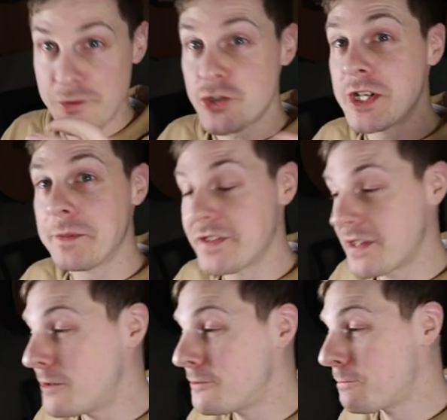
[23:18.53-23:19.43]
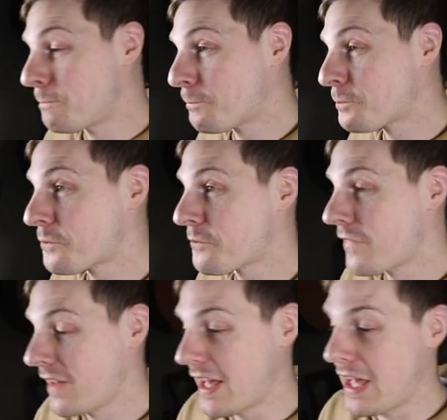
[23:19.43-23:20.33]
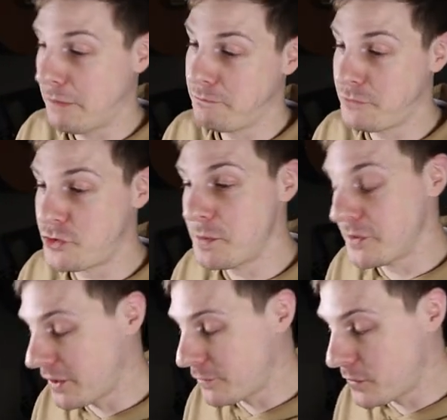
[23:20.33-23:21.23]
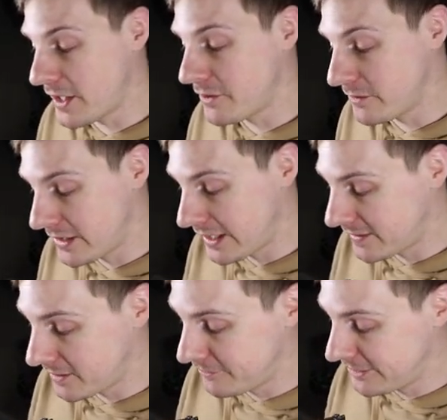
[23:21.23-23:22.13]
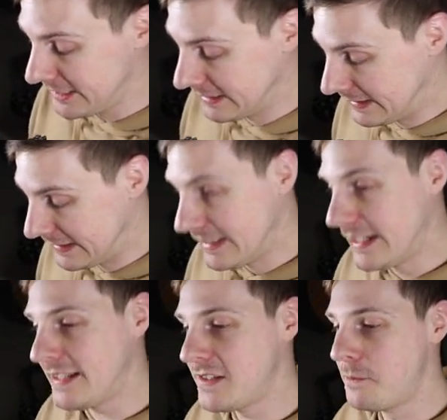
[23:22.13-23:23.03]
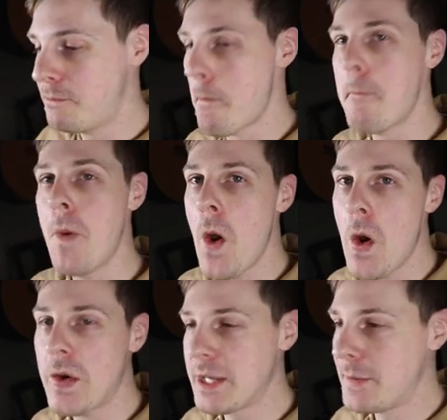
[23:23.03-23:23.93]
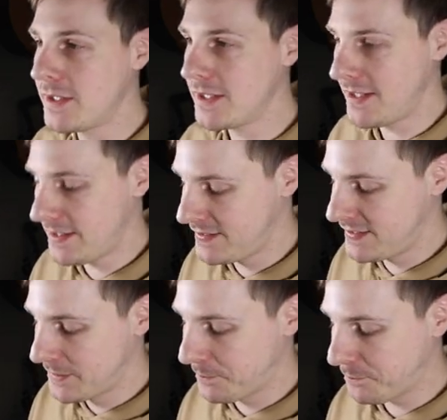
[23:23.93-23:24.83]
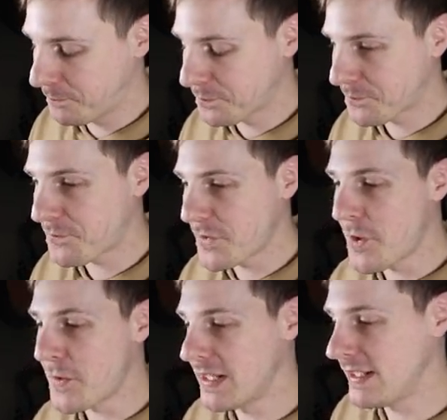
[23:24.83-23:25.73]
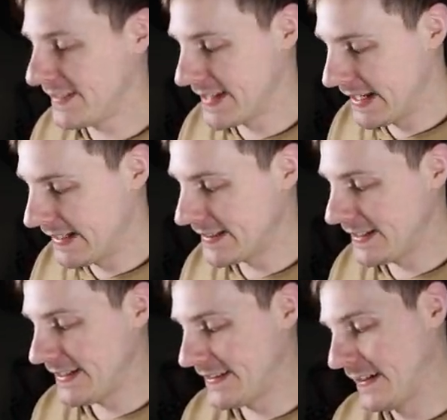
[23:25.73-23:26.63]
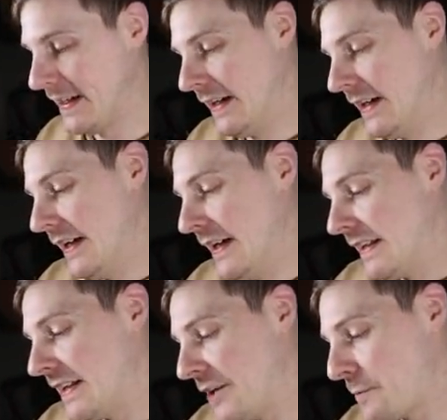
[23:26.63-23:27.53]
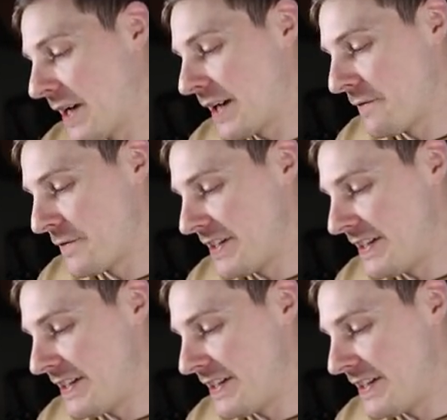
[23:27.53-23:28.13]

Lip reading: Treat myself. Treat myself twice with a nice coffee and some Pokemon cards. All right, let's get into this. Last pack of the